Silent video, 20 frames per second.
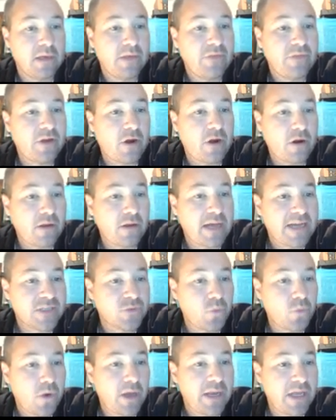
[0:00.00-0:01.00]
Then our
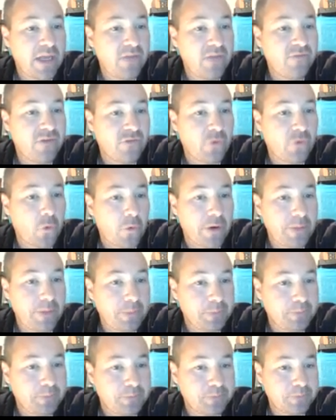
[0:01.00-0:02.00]
last one, inventory.
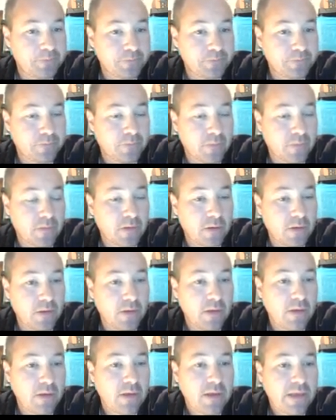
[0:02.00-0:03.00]

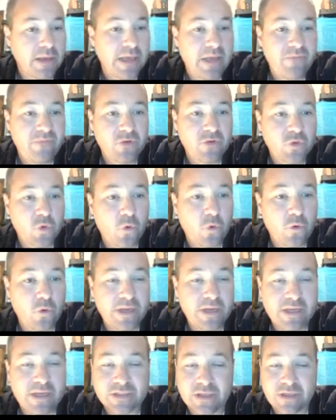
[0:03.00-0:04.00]

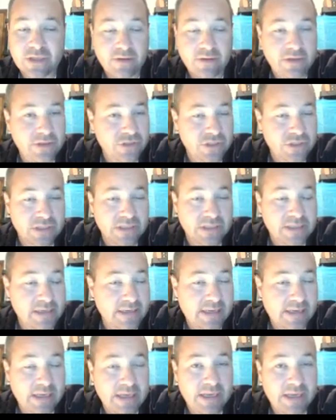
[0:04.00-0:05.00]
Inventory is it's just
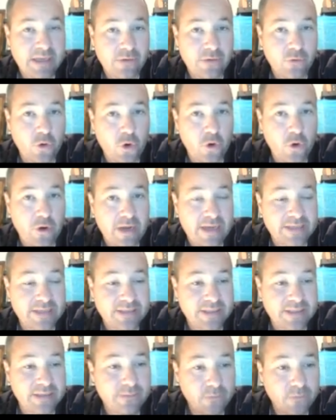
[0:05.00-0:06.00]
like any other current
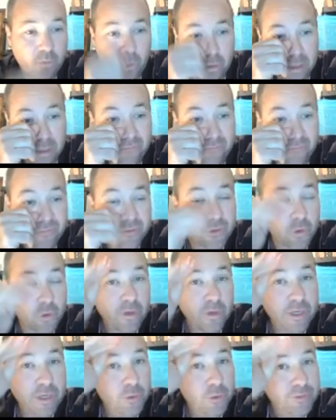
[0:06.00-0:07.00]
asset. When
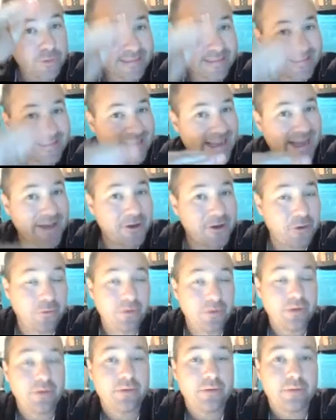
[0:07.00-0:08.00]
inventory goes
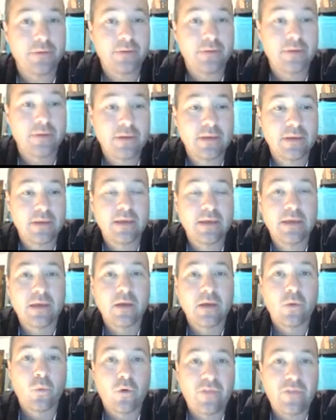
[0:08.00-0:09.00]
down,
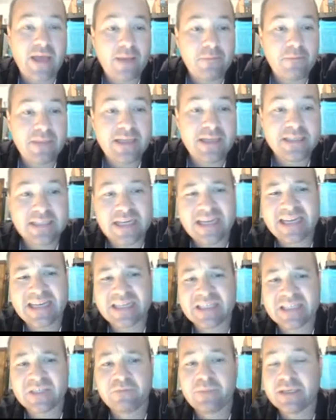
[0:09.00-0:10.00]
well, that means I
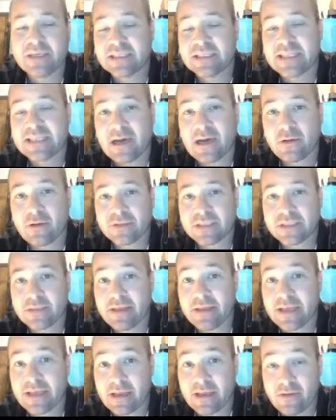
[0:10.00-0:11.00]
expensed out some
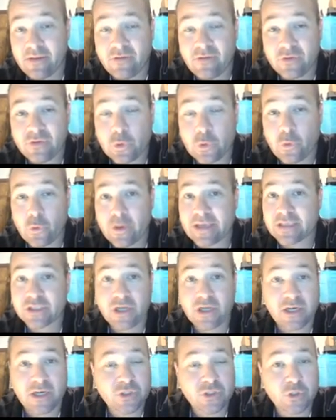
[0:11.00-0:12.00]
of that inventory as
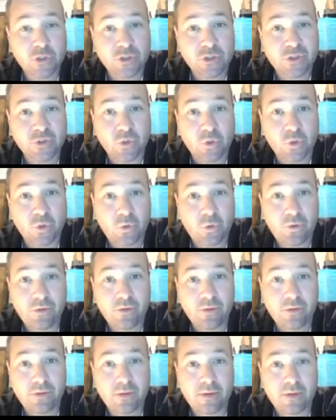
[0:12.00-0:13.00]
cost of goods sold,
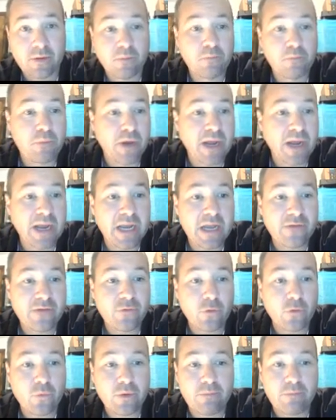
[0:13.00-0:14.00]
but I
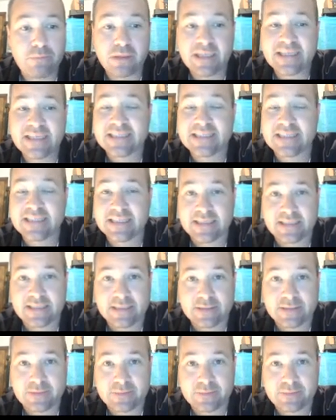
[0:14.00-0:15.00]
never replaced it.